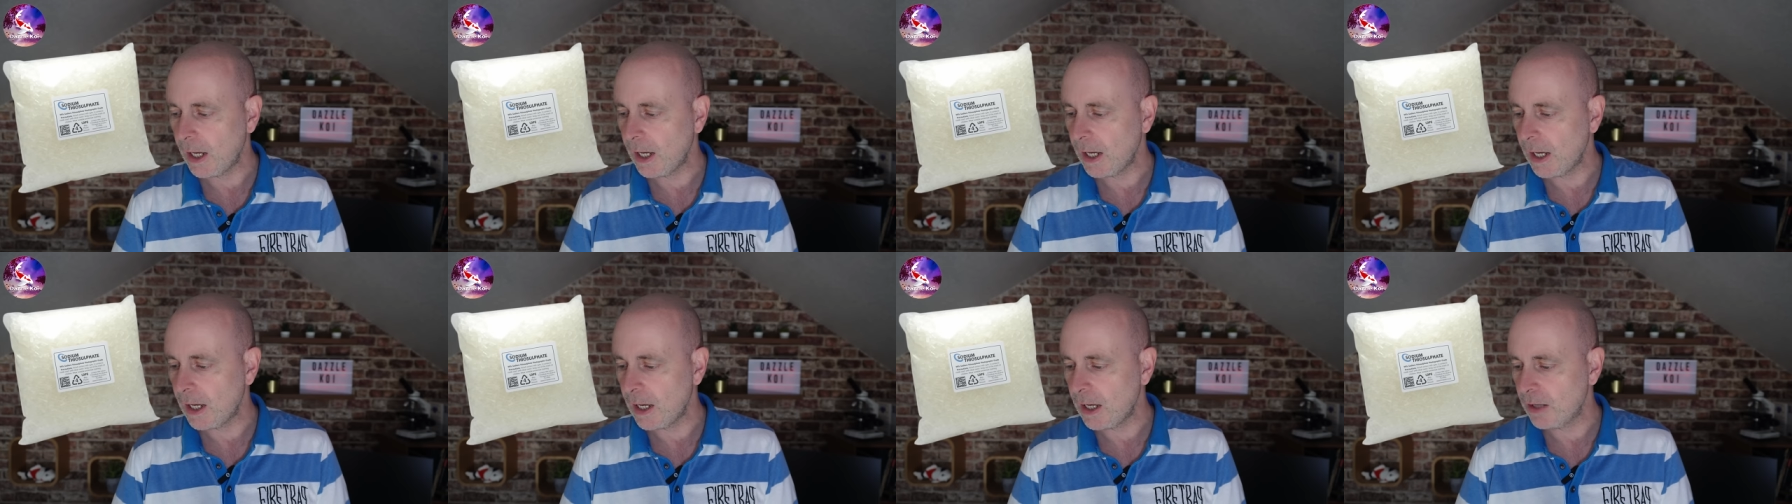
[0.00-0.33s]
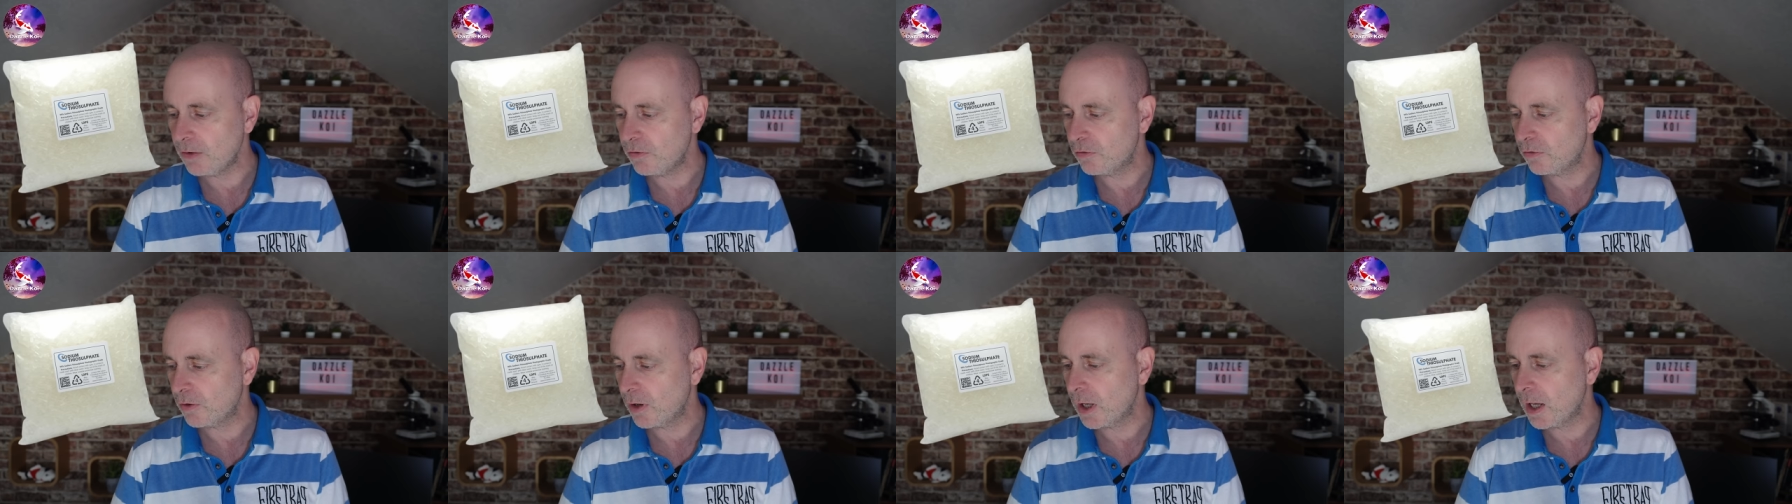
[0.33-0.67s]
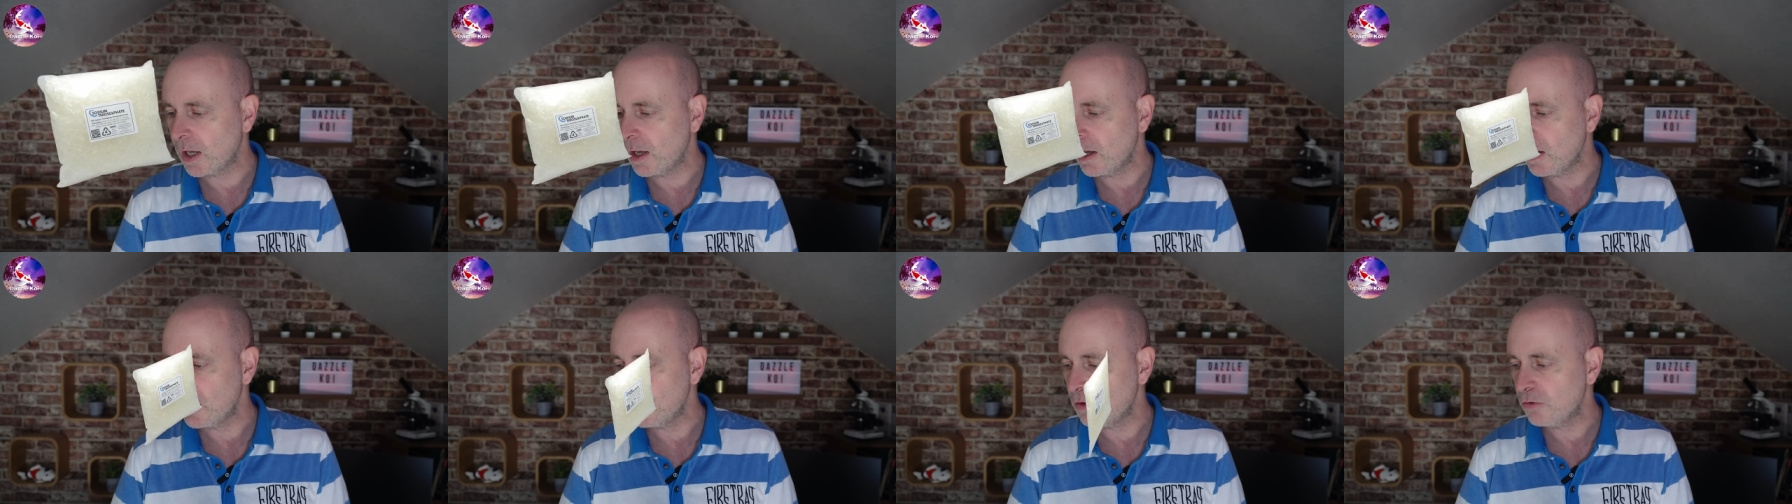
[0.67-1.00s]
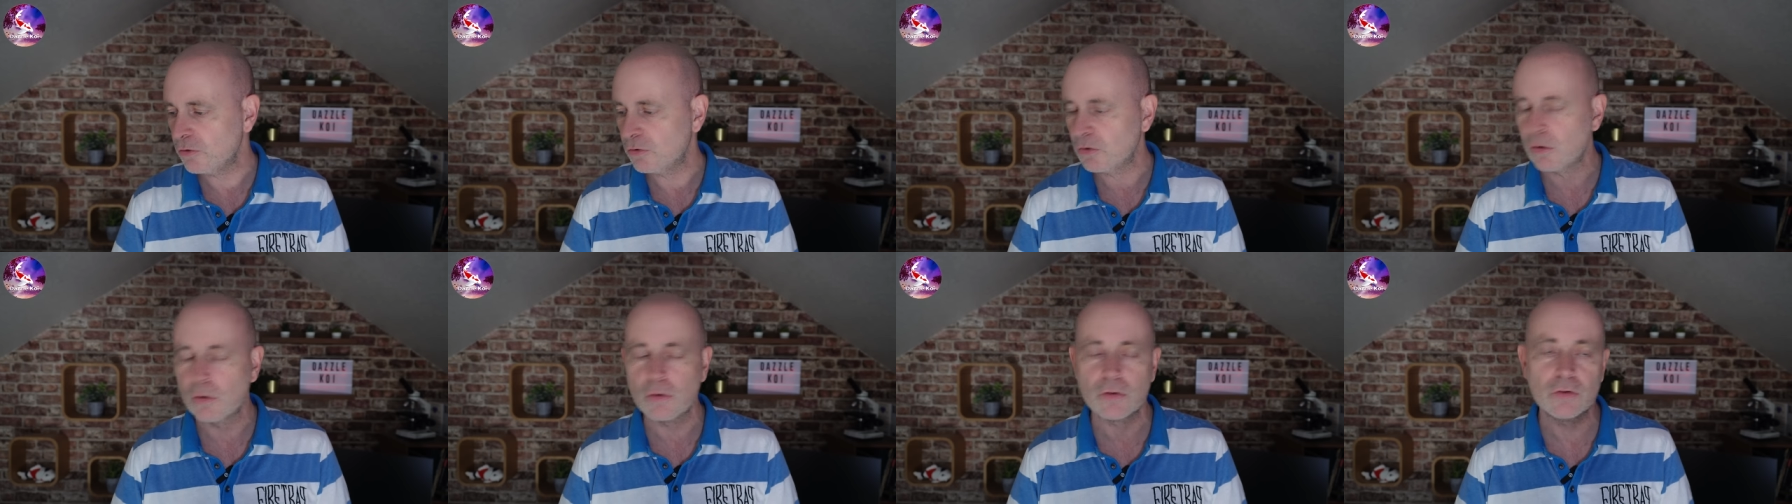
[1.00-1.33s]
It
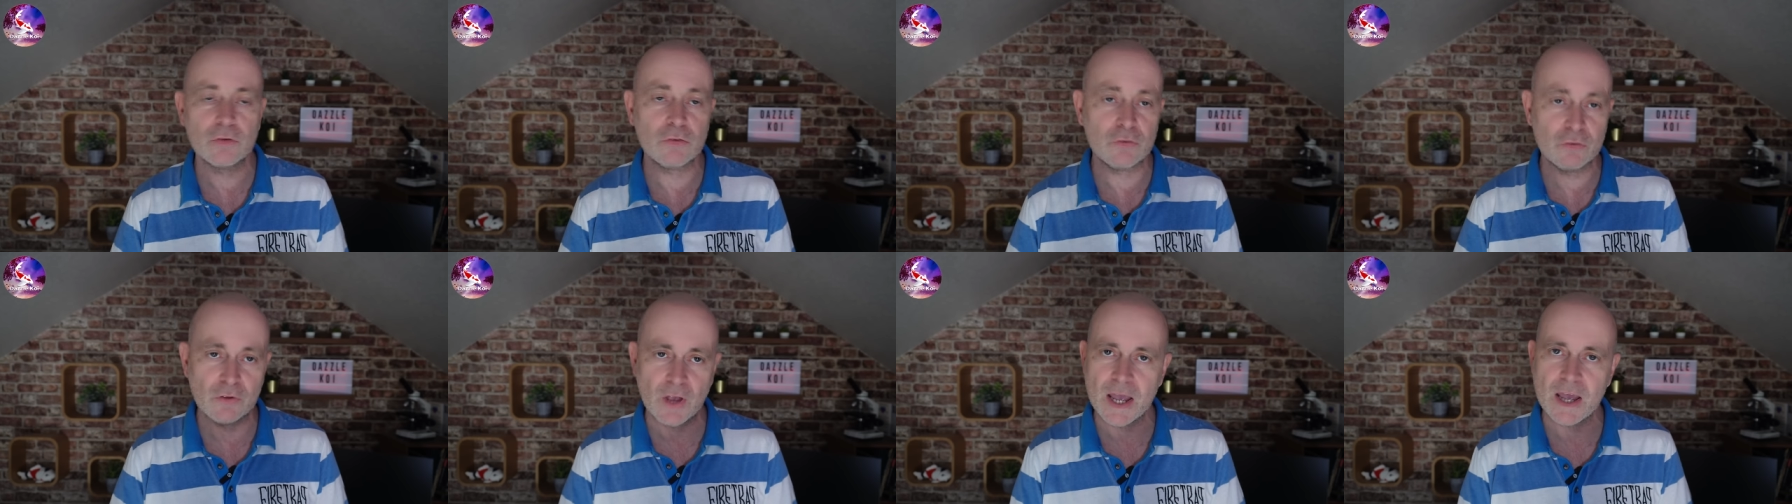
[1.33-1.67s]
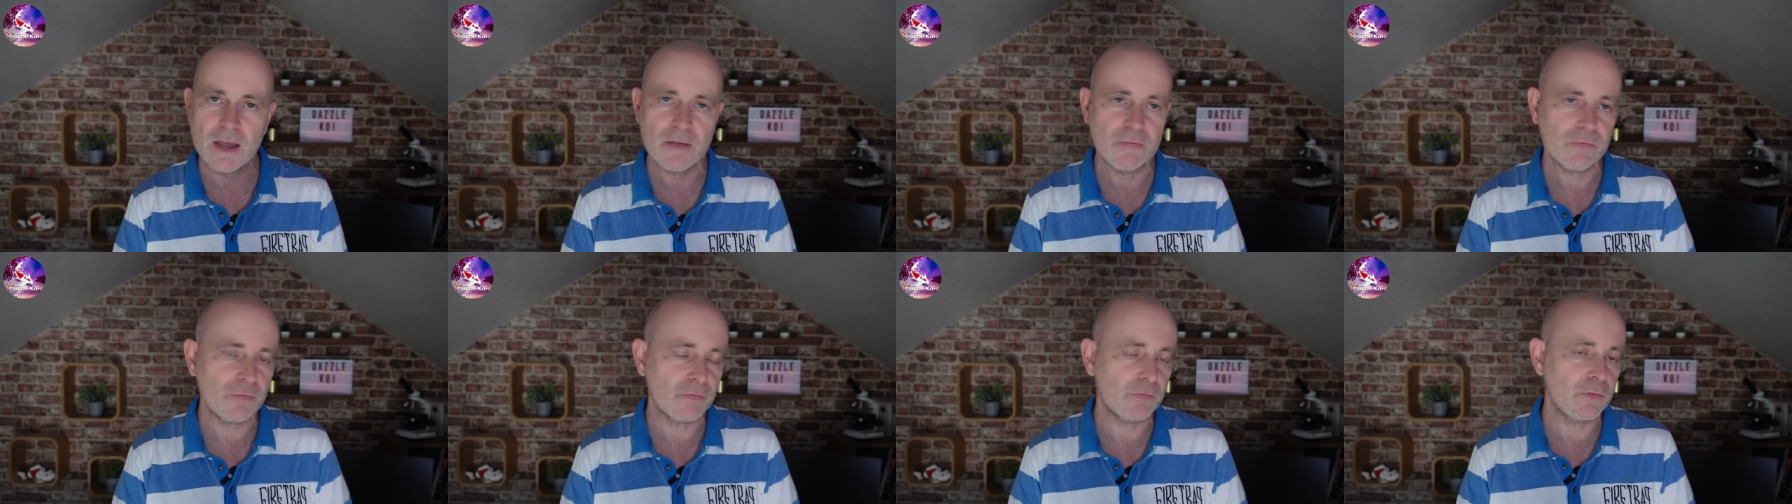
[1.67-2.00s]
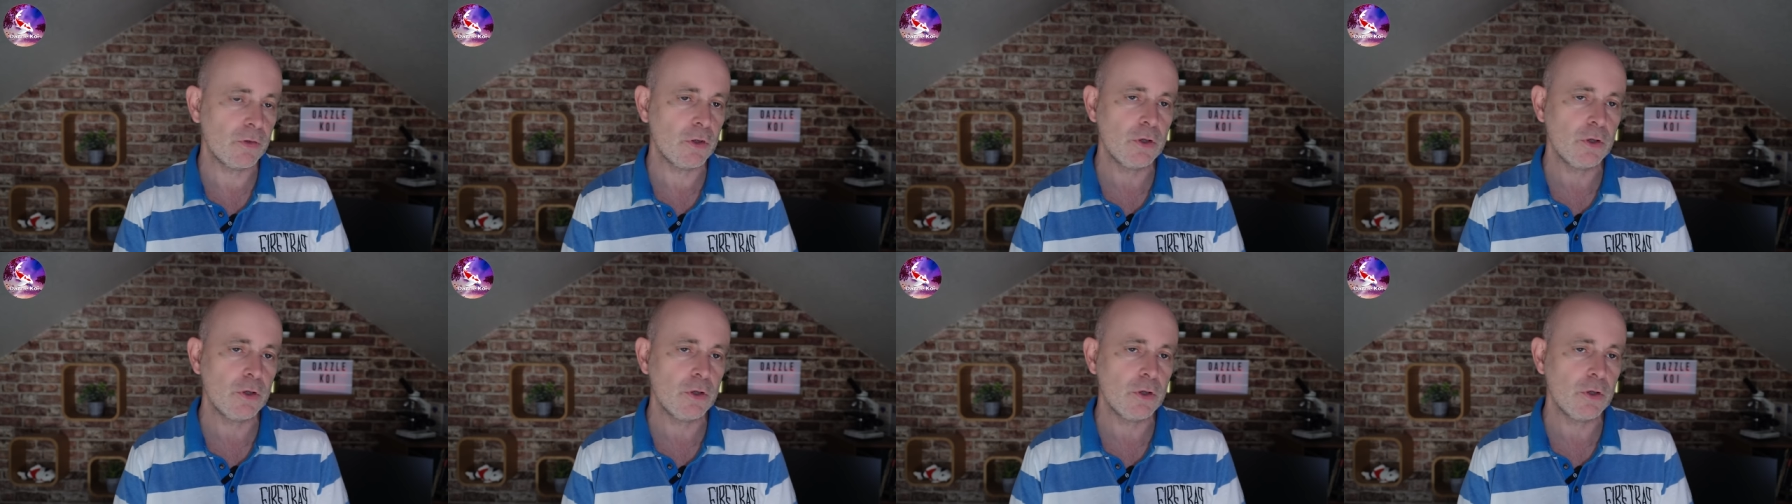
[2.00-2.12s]
is safe.